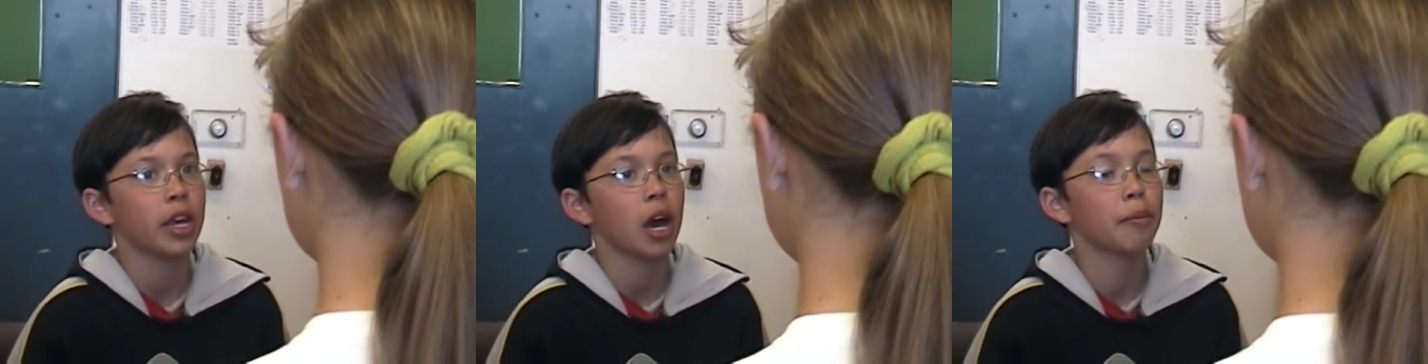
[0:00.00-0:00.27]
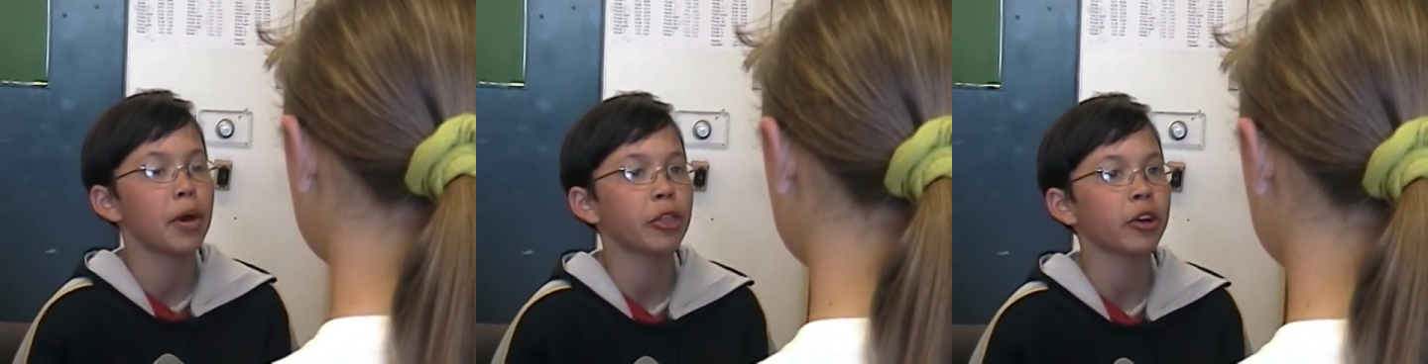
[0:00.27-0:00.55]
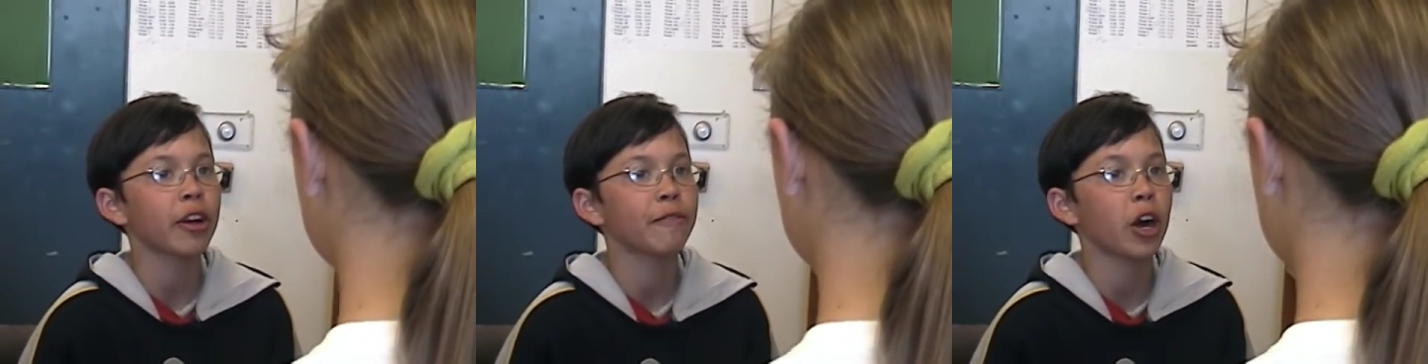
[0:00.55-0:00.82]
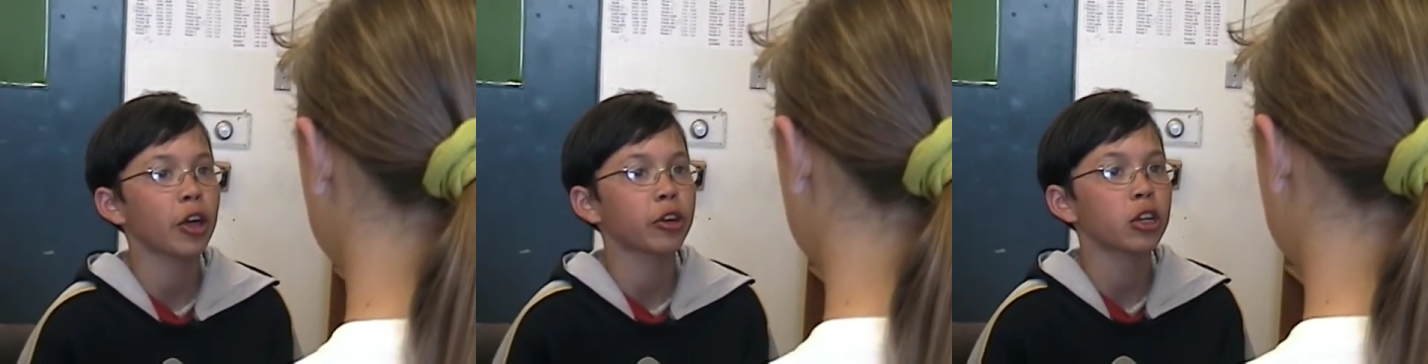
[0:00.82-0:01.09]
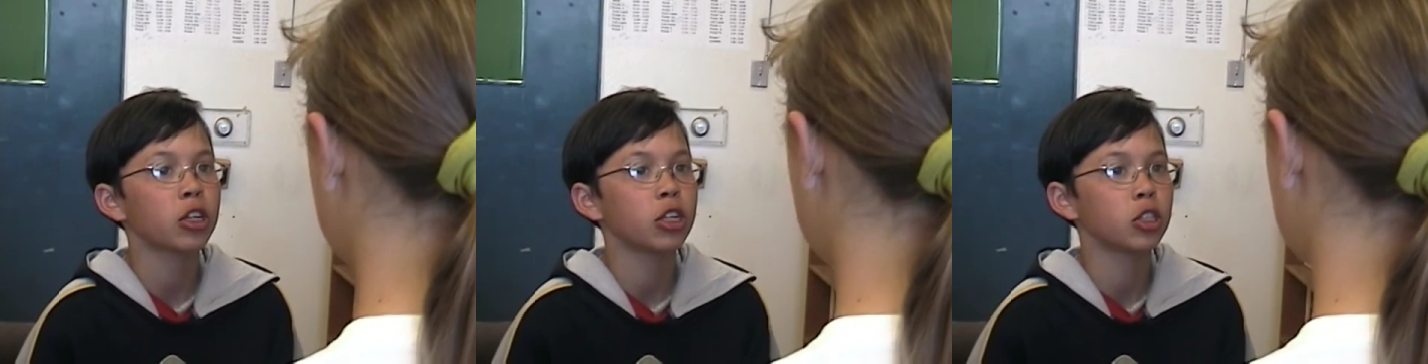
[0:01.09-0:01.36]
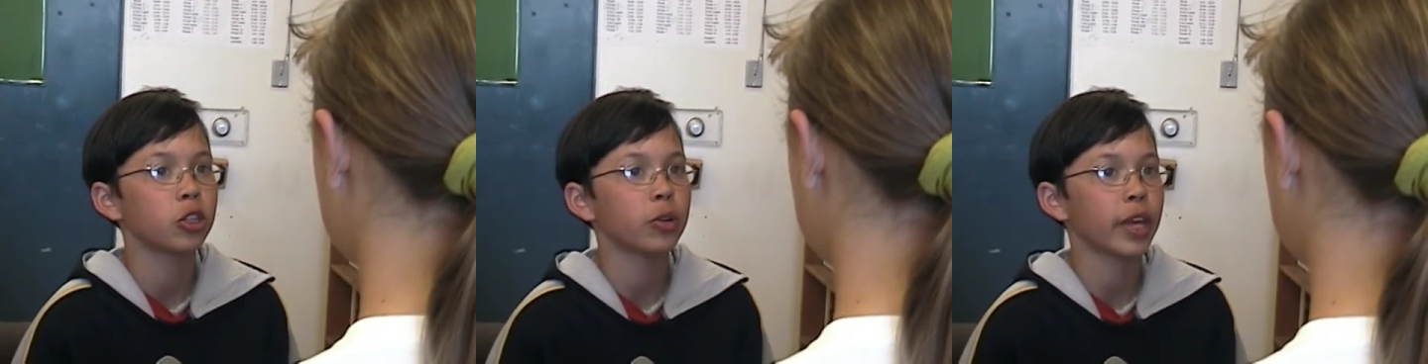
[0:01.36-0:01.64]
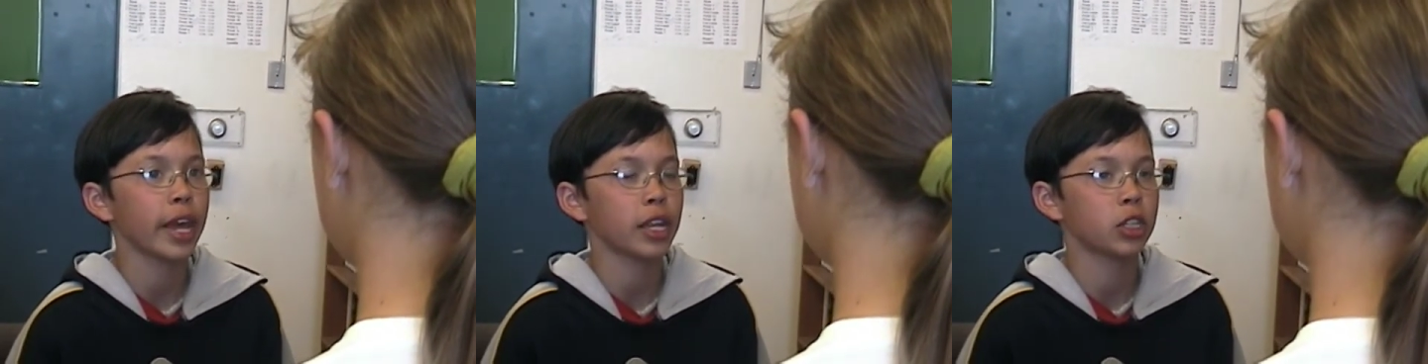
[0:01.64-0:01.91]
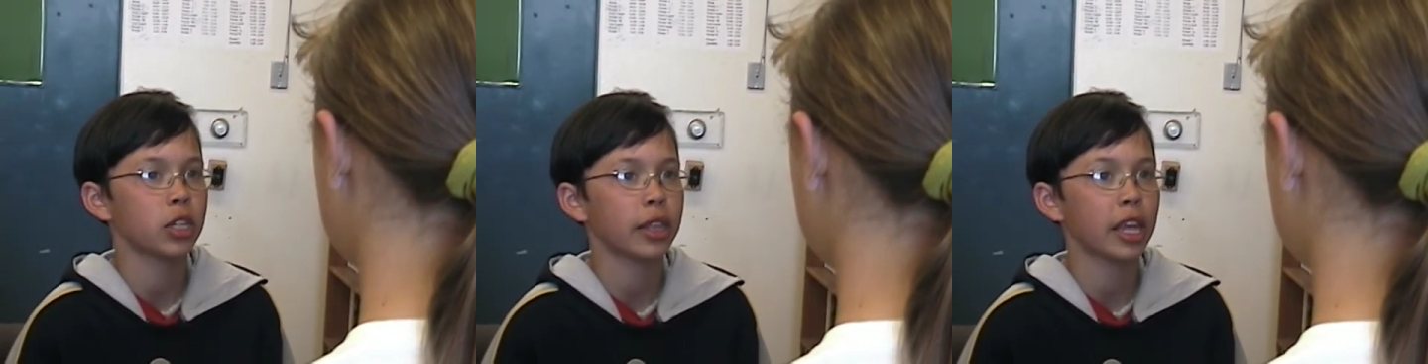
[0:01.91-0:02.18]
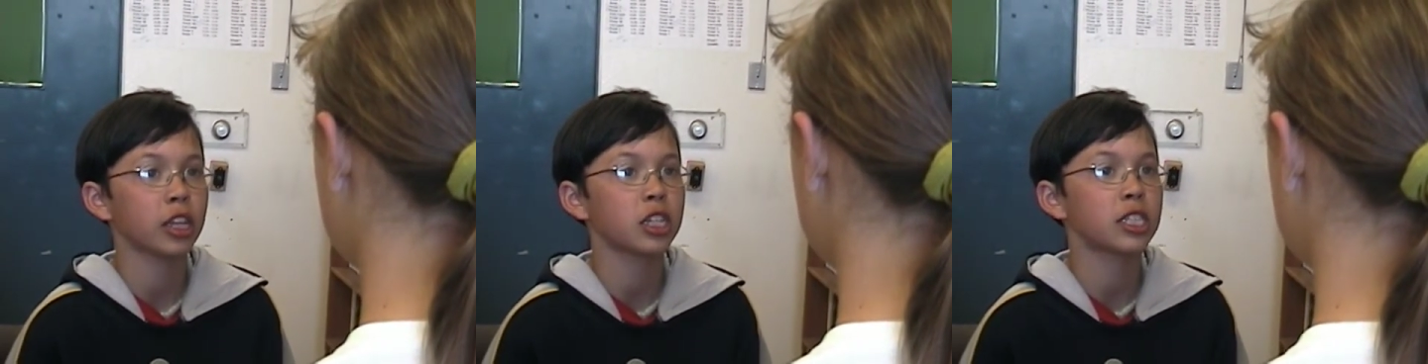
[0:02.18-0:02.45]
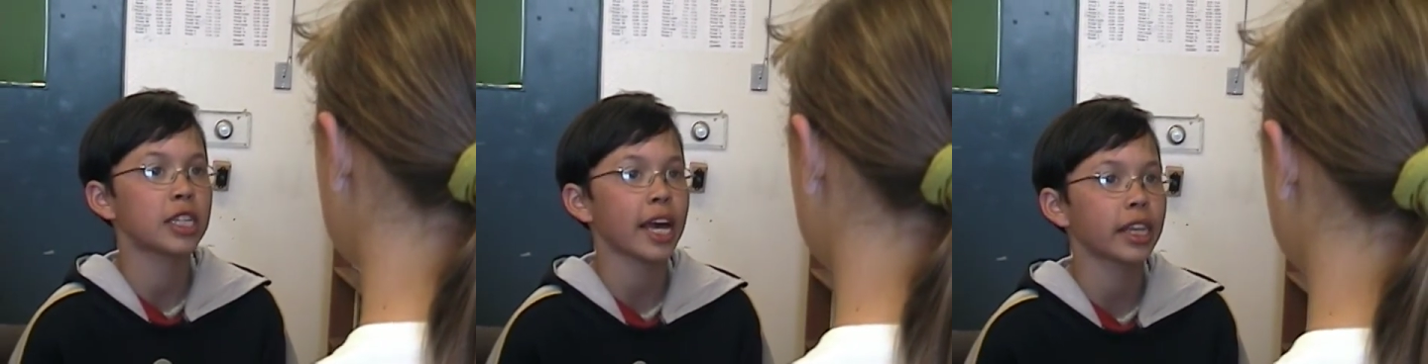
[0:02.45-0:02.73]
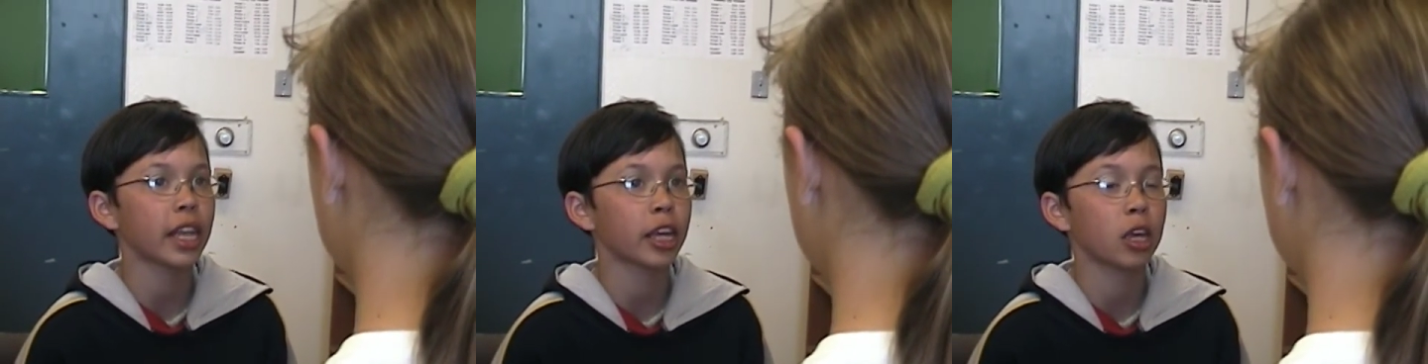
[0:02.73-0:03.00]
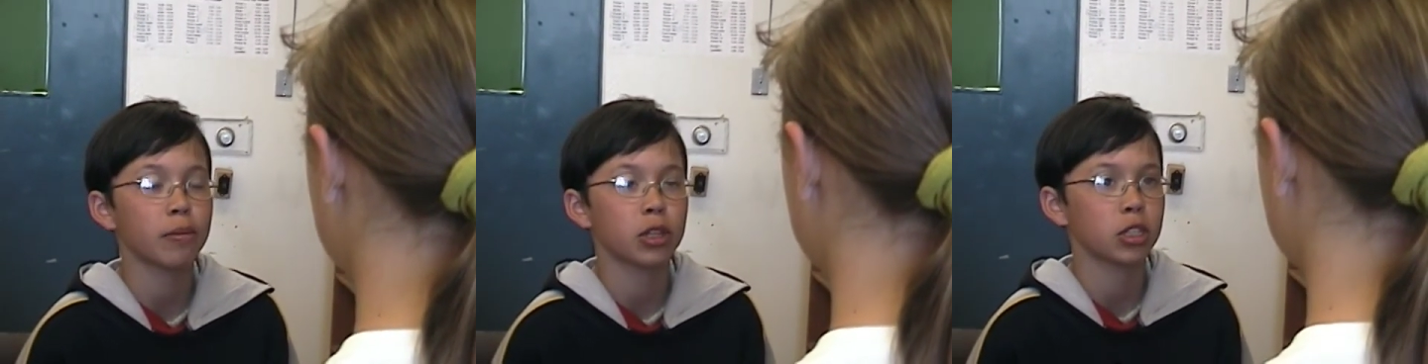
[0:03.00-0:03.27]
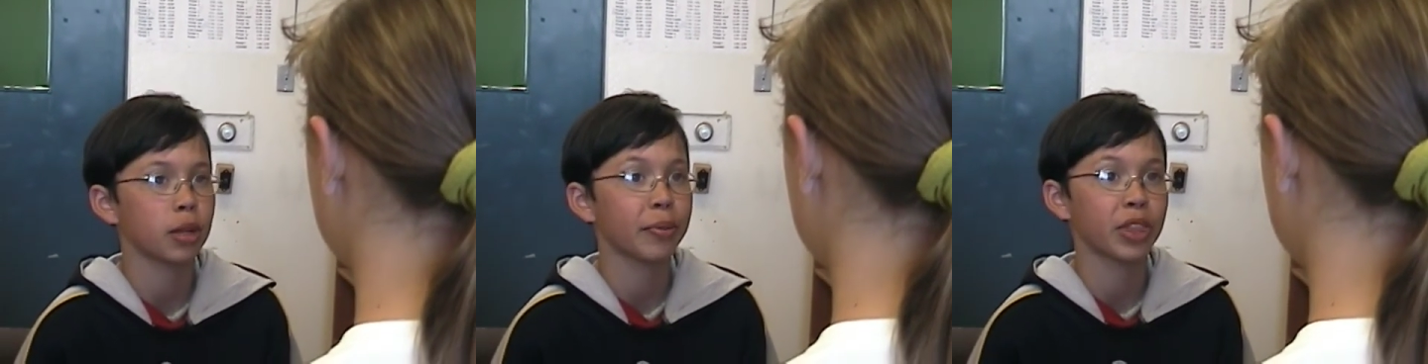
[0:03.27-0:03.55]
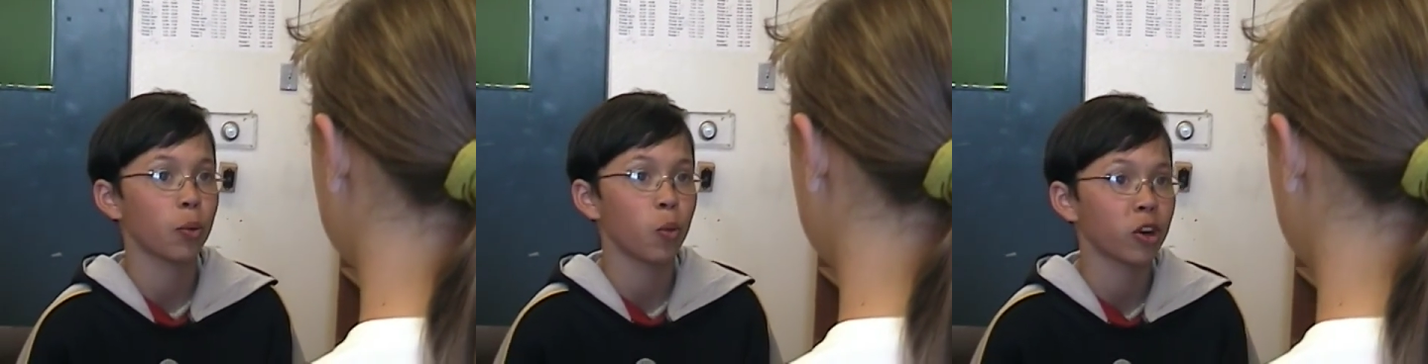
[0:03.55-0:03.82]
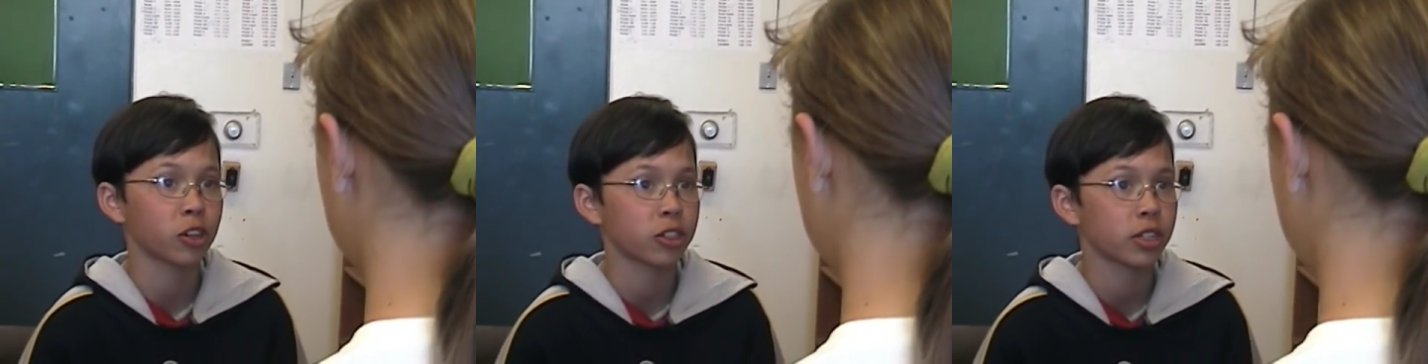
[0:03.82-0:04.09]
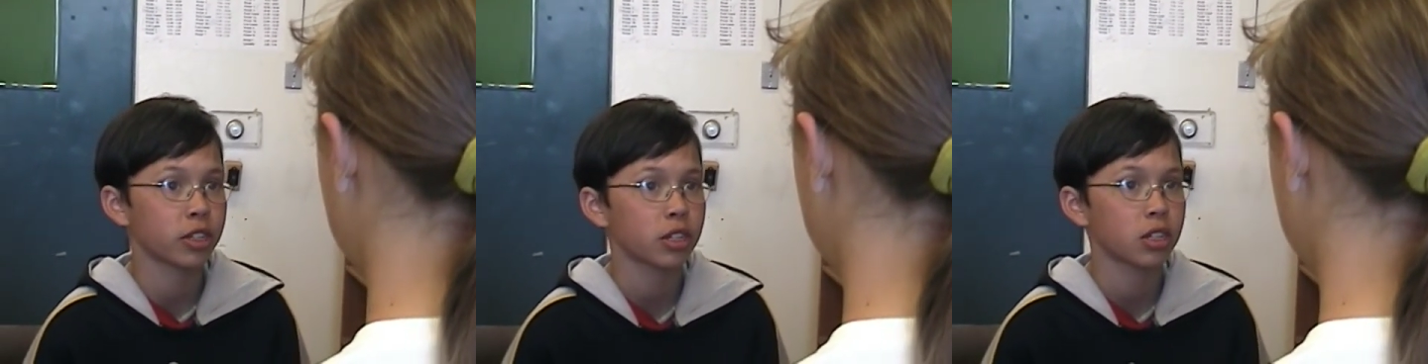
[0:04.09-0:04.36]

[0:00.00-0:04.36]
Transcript: A mother, a father, and two kids that looked exactly like humans, but they weren't.